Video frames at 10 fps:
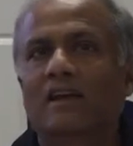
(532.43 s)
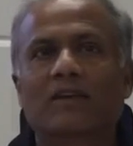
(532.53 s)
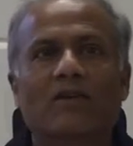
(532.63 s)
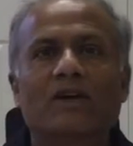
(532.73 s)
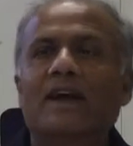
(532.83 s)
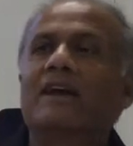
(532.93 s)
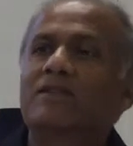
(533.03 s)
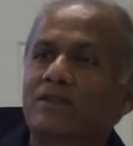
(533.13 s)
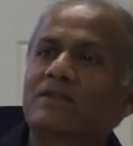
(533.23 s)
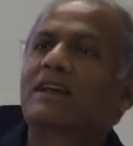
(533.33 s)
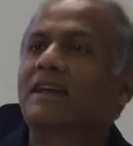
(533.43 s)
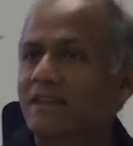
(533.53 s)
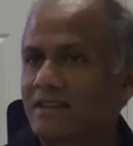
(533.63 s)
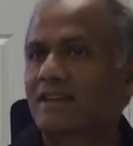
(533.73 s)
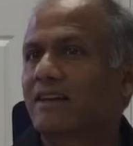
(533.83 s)
And all I have to say
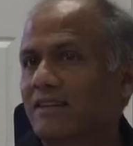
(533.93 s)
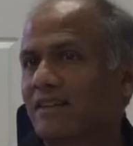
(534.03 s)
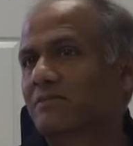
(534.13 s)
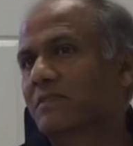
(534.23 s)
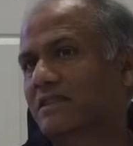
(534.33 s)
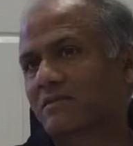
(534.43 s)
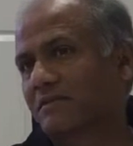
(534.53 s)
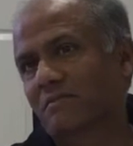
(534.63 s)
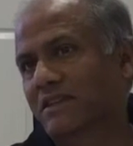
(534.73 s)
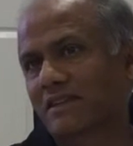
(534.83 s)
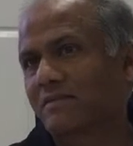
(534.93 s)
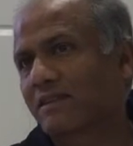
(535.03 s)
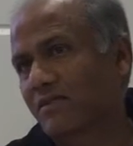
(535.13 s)
is that this must have been.